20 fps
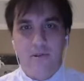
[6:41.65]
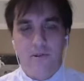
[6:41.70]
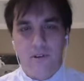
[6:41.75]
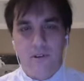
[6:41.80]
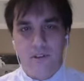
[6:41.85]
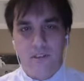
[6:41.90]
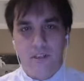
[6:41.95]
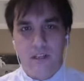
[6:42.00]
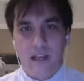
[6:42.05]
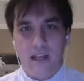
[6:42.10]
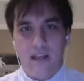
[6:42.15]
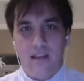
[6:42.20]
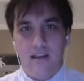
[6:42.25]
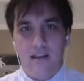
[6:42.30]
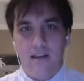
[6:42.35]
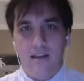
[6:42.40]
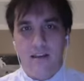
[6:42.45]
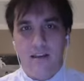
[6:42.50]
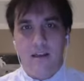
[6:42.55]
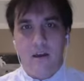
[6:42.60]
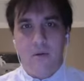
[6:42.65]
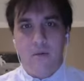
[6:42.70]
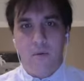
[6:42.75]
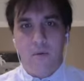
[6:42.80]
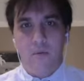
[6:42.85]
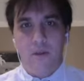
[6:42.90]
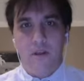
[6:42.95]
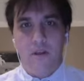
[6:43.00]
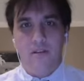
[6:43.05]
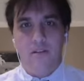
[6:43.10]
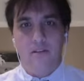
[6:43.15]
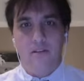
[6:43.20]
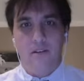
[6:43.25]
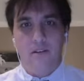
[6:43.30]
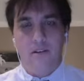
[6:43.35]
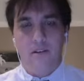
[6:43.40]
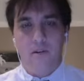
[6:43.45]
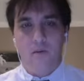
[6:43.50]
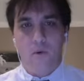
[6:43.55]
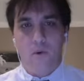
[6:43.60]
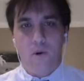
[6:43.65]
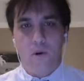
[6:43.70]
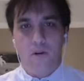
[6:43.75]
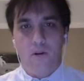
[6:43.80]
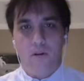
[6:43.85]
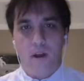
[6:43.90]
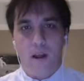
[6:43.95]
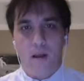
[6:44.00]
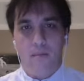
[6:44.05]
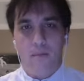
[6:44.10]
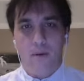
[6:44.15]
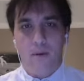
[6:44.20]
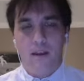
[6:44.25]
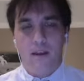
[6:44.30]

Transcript: could take that would be considered a war crime?